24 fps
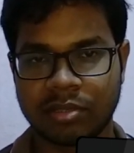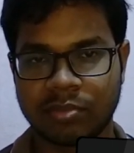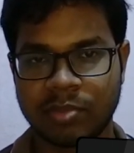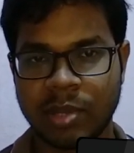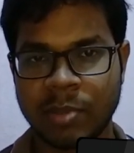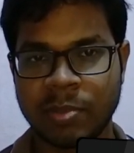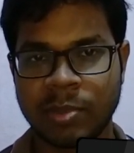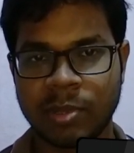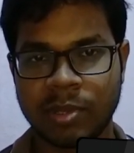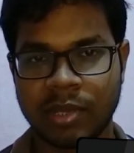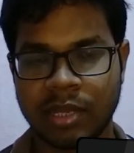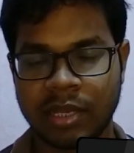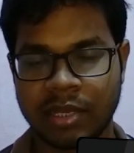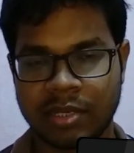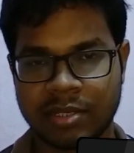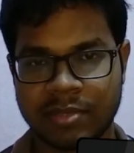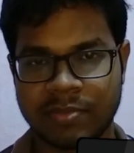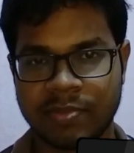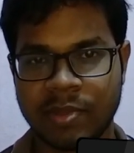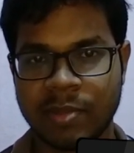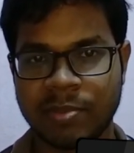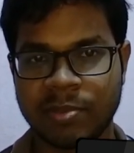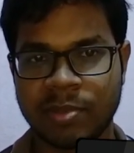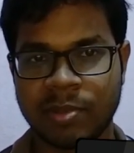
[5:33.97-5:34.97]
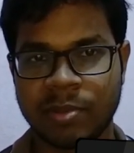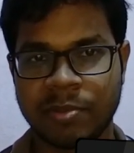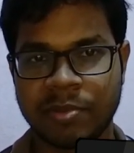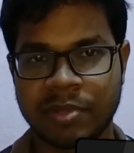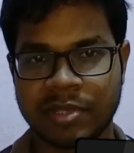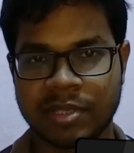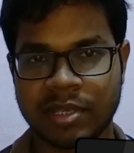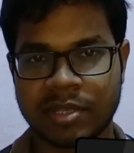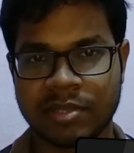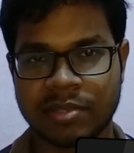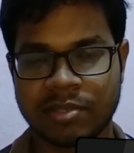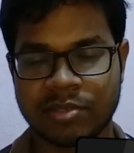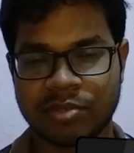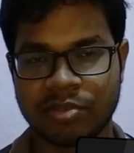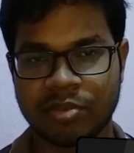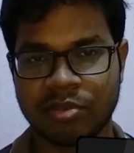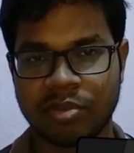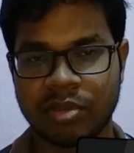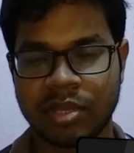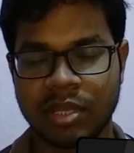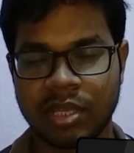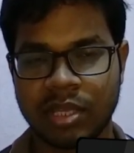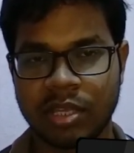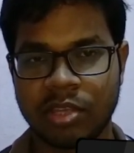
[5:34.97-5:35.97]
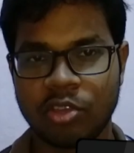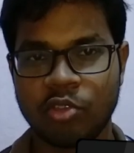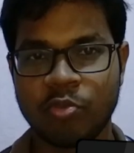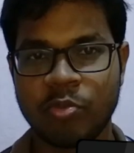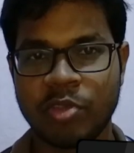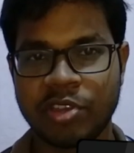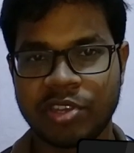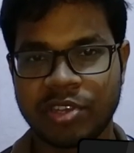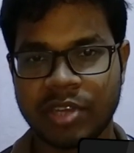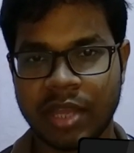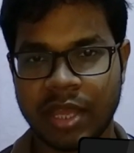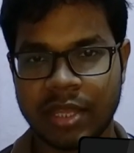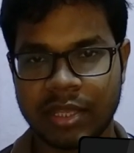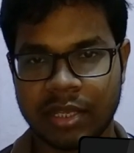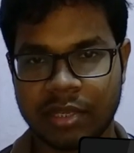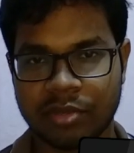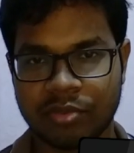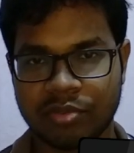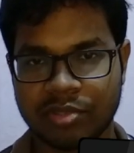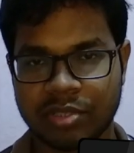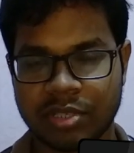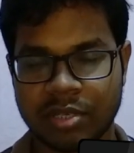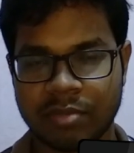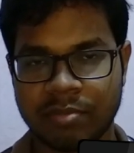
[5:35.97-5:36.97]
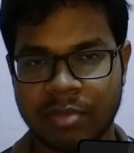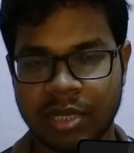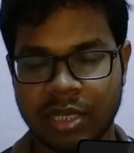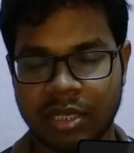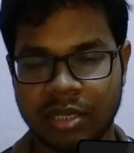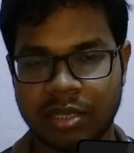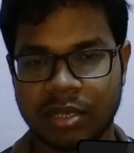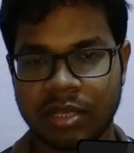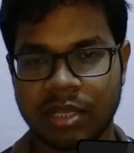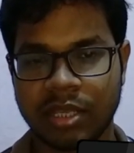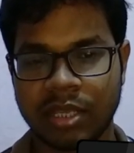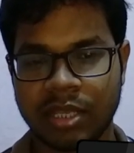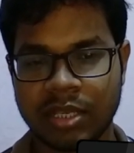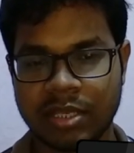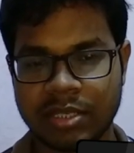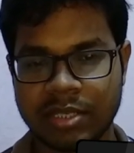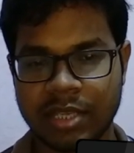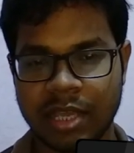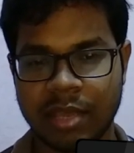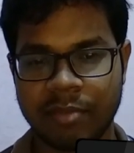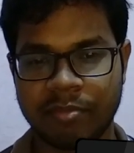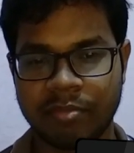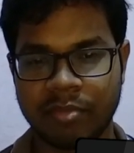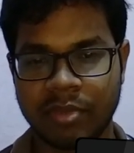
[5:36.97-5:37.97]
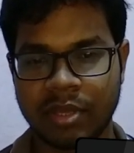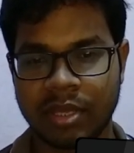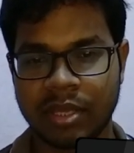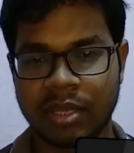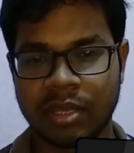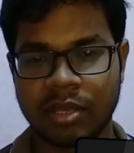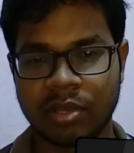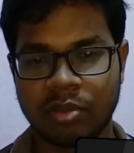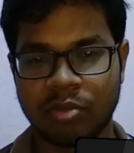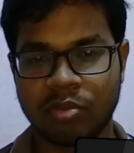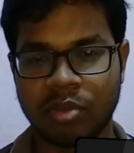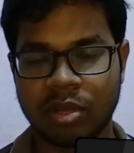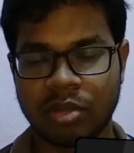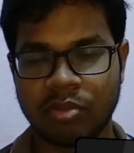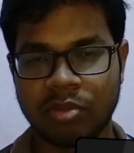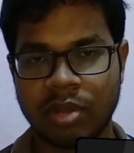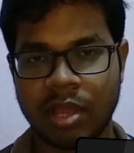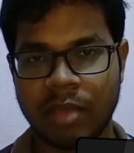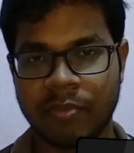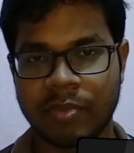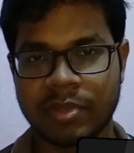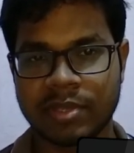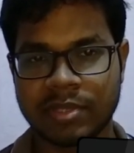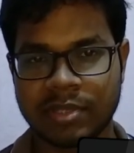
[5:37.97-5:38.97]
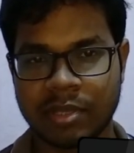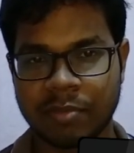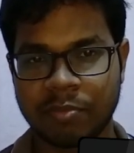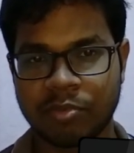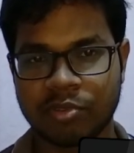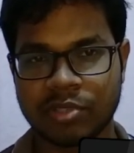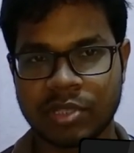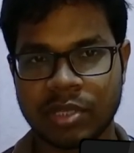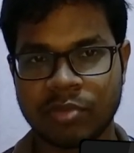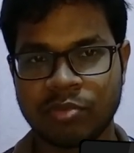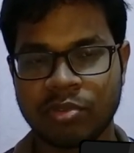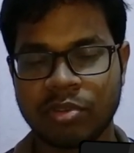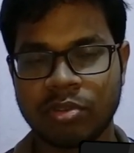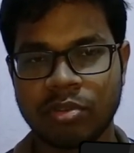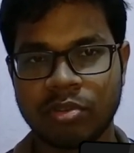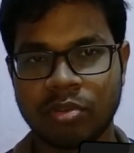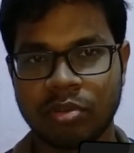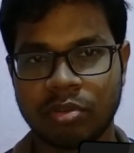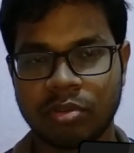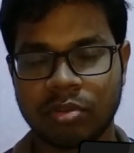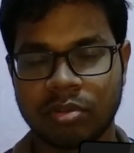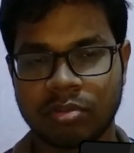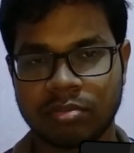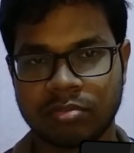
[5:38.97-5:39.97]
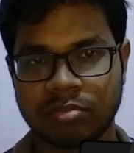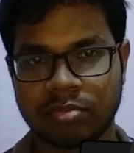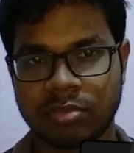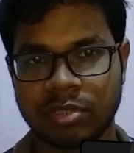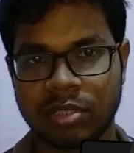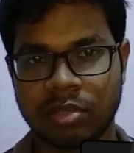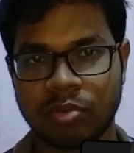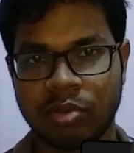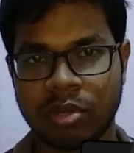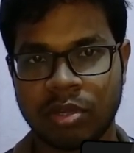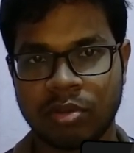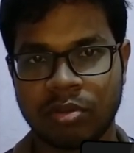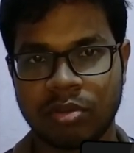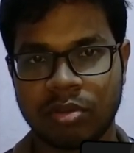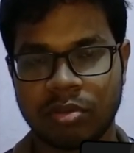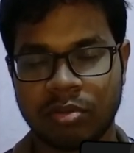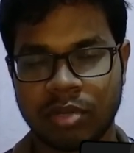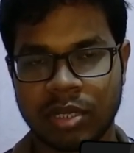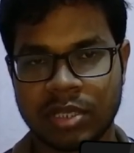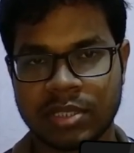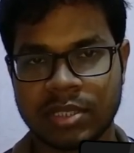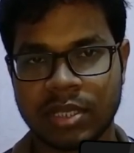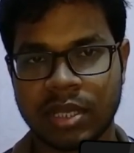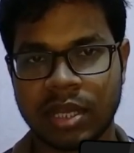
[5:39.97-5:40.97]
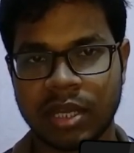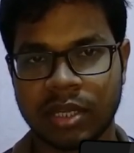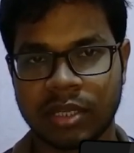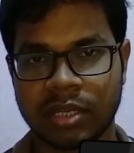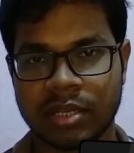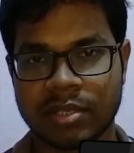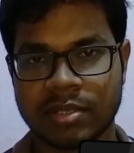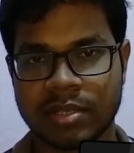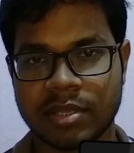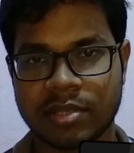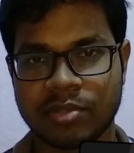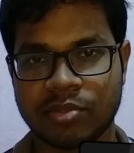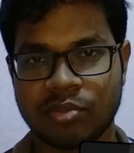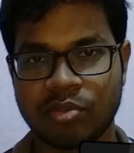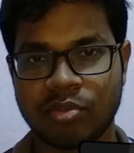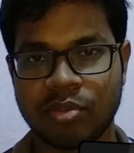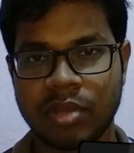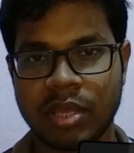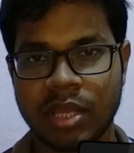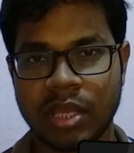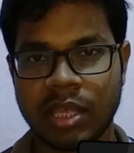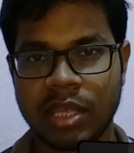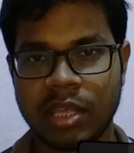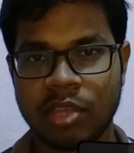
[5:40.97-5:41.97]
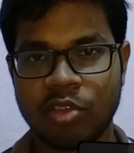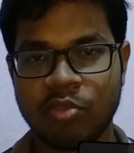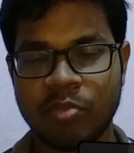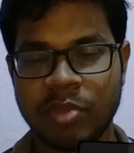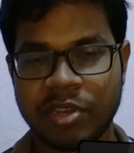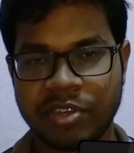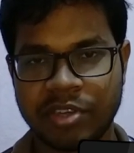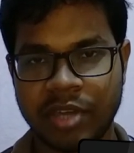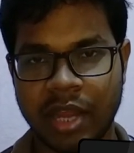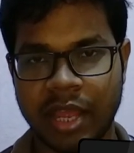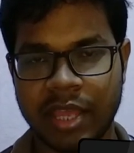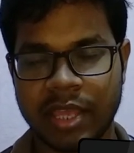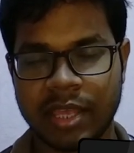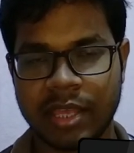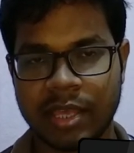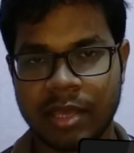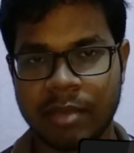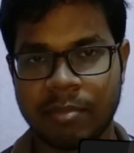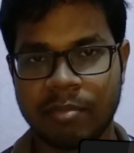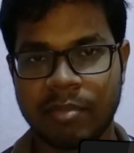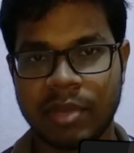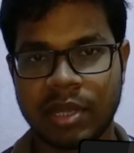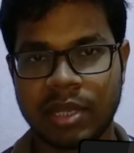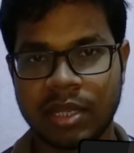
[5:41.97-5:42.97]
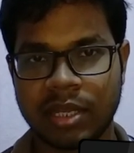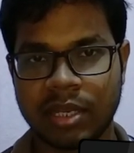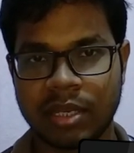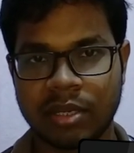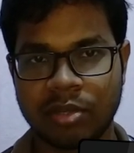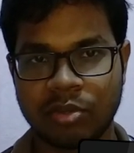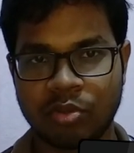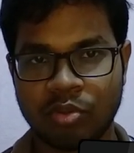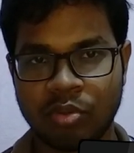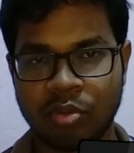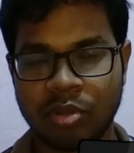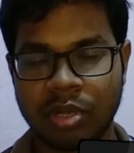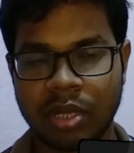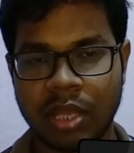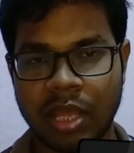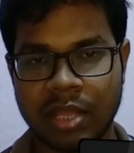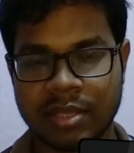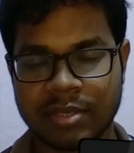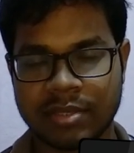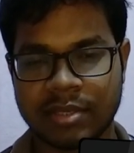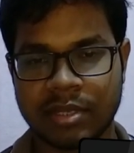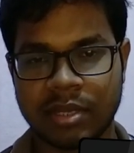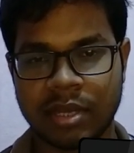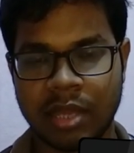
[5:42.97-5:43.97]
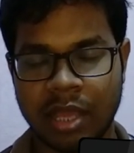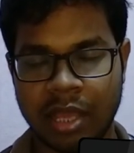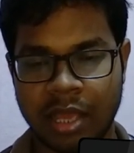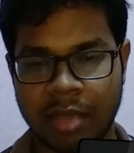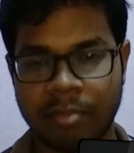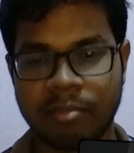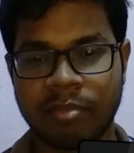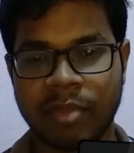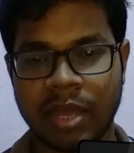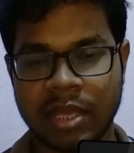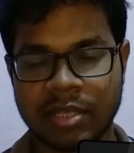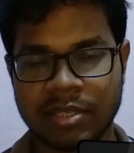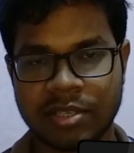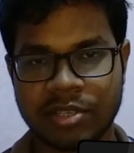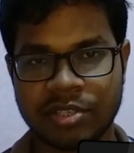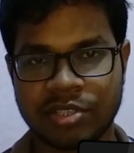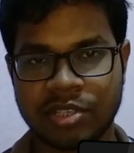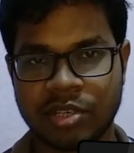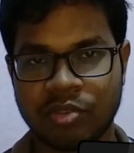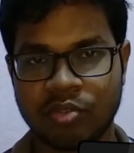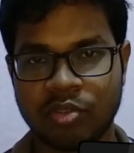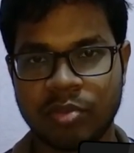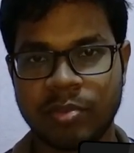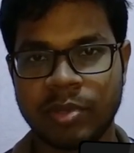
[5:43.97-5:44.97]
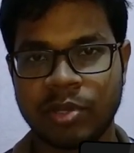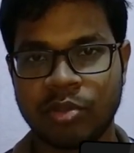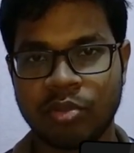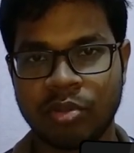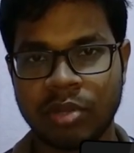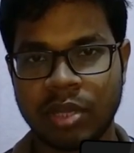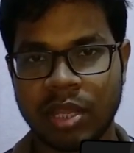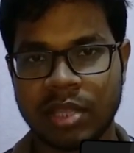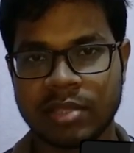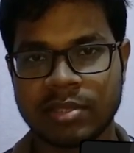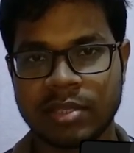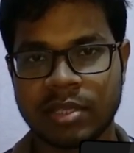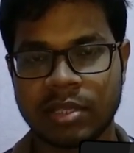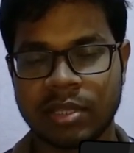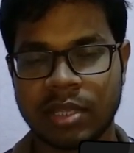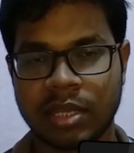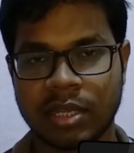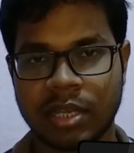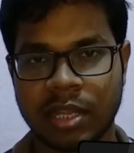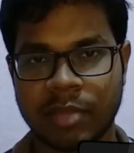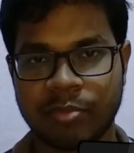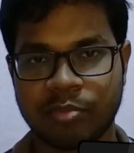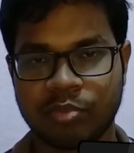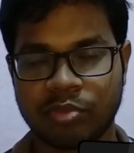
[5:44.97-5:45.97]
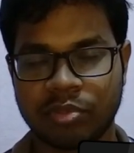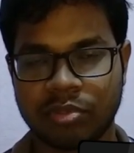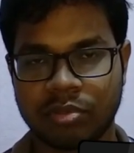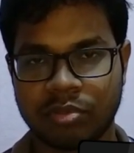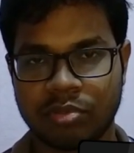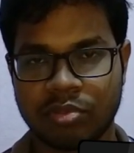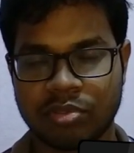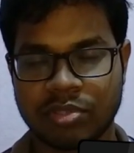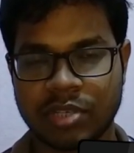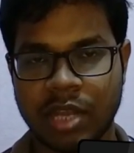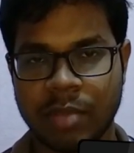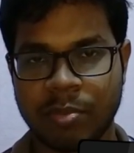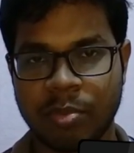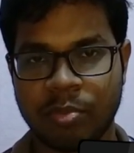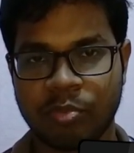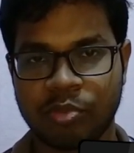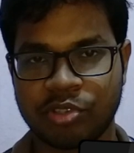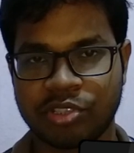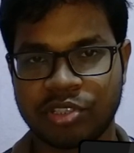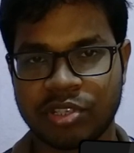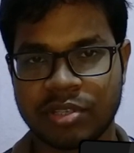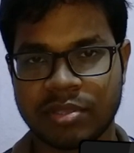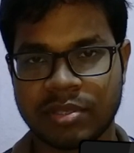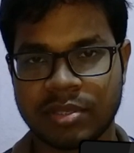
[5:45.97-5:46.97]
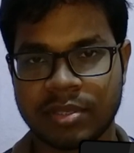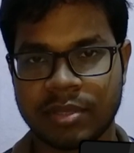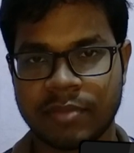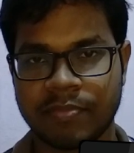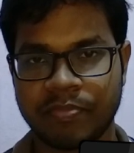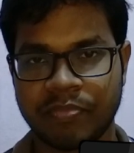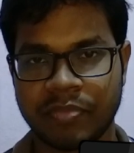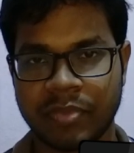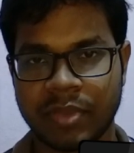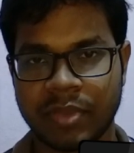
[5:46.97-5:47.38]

50-50 chance, so you may try that question. But in JAM, what will happen? Suppose you don't know what is the correct answer, so you may try, but don't answer. My suggestion will be don't answer those type of questions,